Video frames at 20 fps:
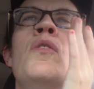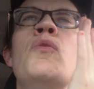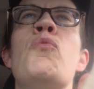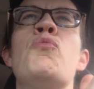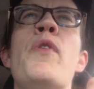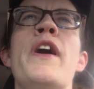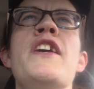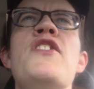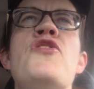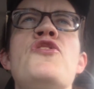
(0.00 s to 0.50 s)

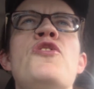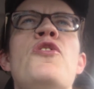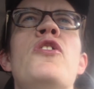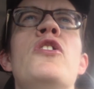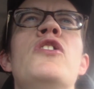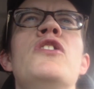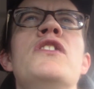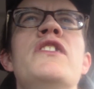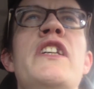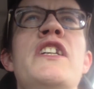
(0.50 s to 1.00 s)

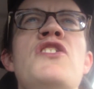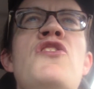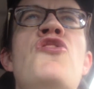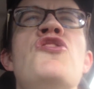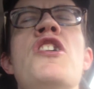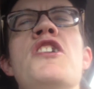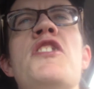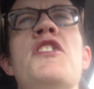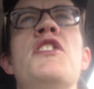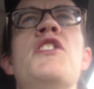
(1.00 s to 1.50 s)
racial
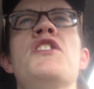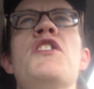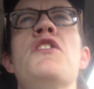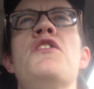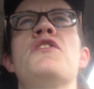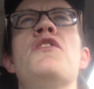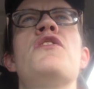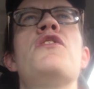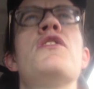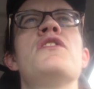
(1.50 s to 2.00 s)

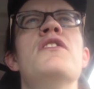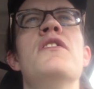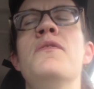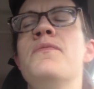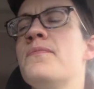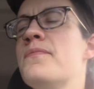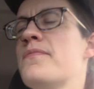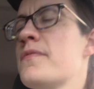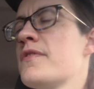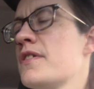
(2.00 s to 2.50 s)
injustice.
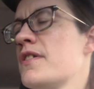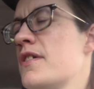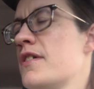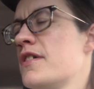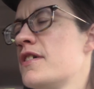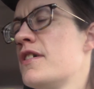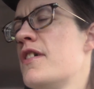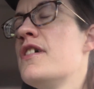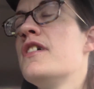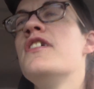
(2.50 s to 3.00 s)

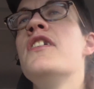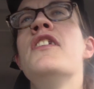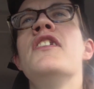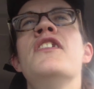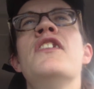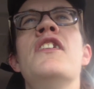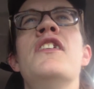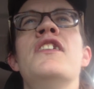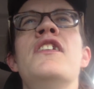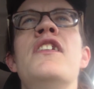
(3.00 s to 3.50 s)

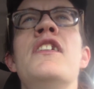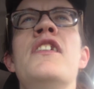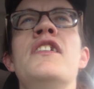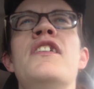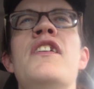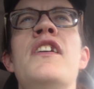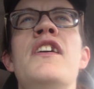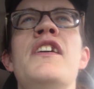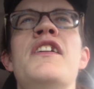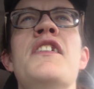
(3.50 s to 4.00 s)

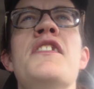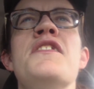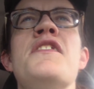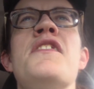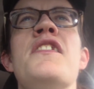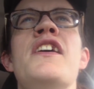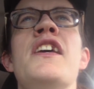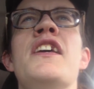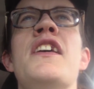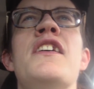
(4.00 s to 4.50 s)
And
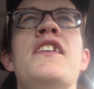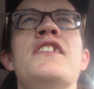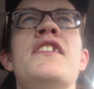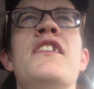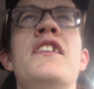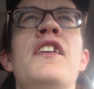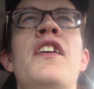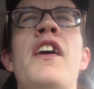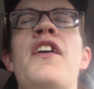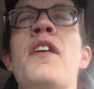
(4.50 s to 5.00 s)
it's like,
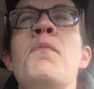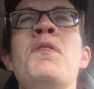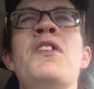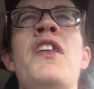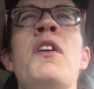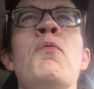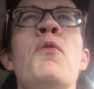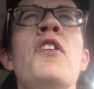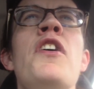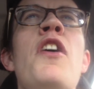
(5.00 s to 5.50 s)
I mean,
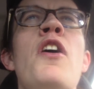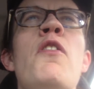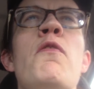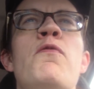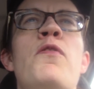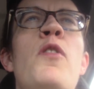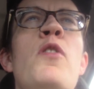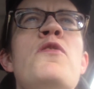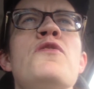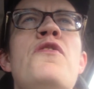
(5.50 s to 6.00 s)
they really are
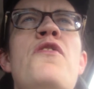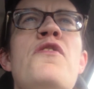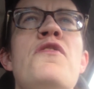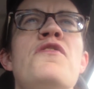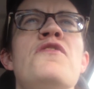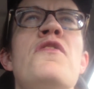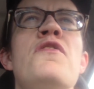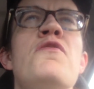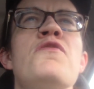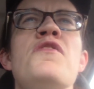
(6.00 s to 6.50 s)

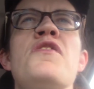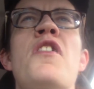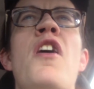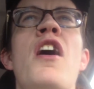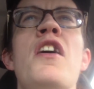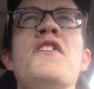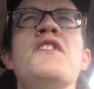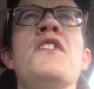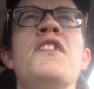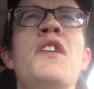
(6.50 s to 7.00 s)
vultures. They're just
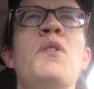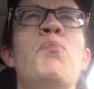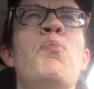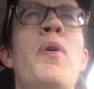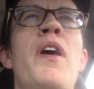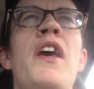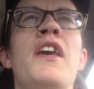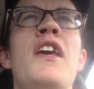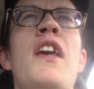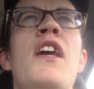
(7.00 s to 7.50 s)
constantly
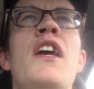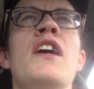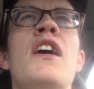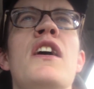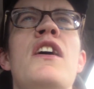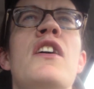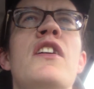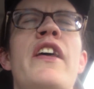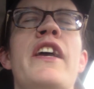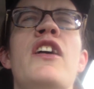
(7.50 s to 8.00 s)
picking,
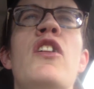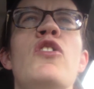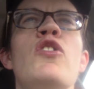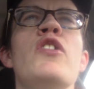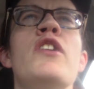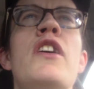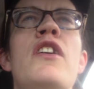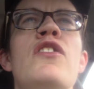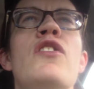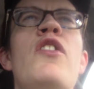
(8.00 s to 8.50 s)
like,
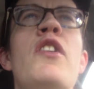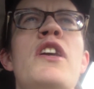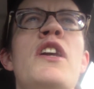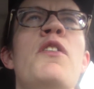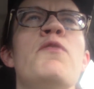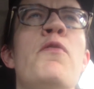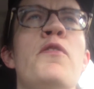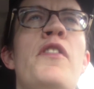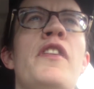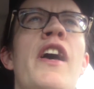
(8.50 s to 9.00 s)
look,
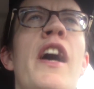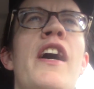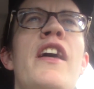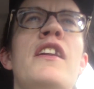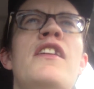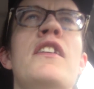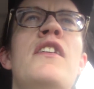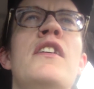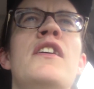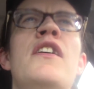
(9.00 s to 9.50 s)
looking for
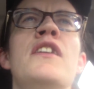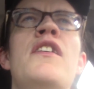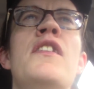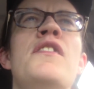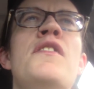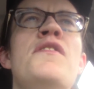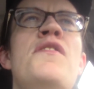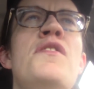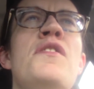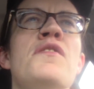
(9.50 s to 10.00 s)
that,
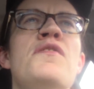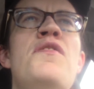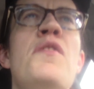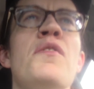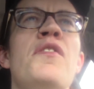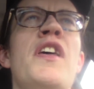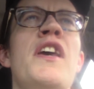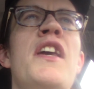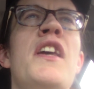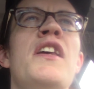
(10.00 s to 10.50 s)
so
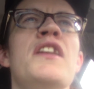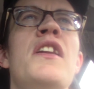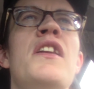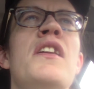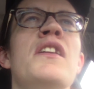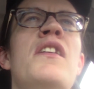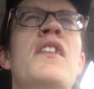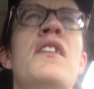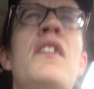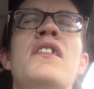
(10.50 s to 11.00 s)
so they
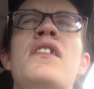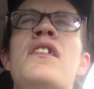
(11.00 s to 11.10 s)
can